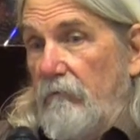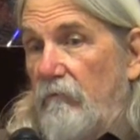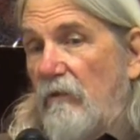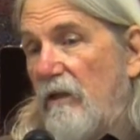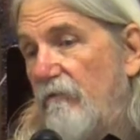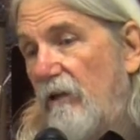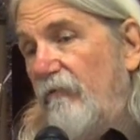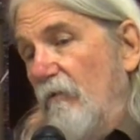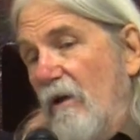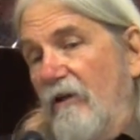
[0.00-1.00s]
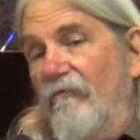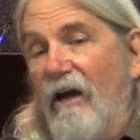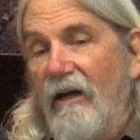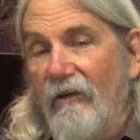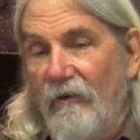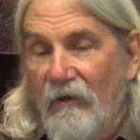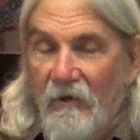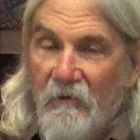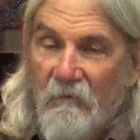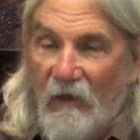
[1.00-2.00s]
Even if you make a
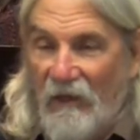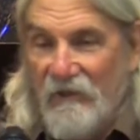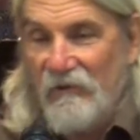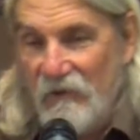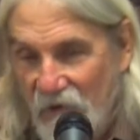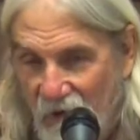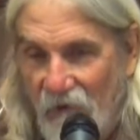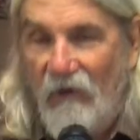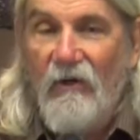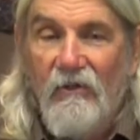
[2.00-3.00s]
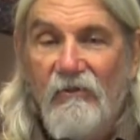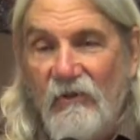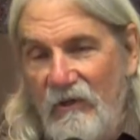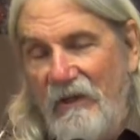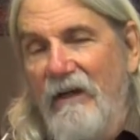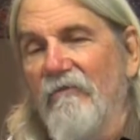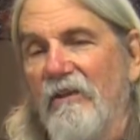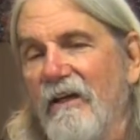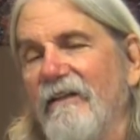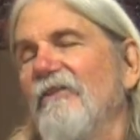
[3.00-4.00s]
fireplace and you throw logs on and
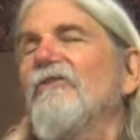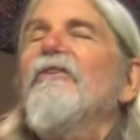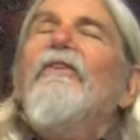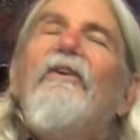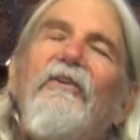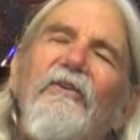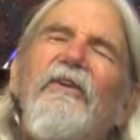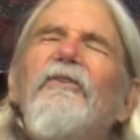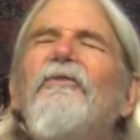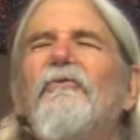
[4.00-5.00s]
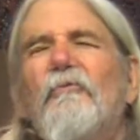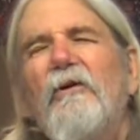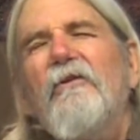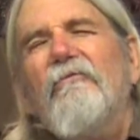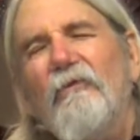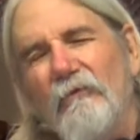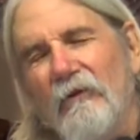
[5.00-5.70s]
everything, and you're sitting there and you're, this is wonderful.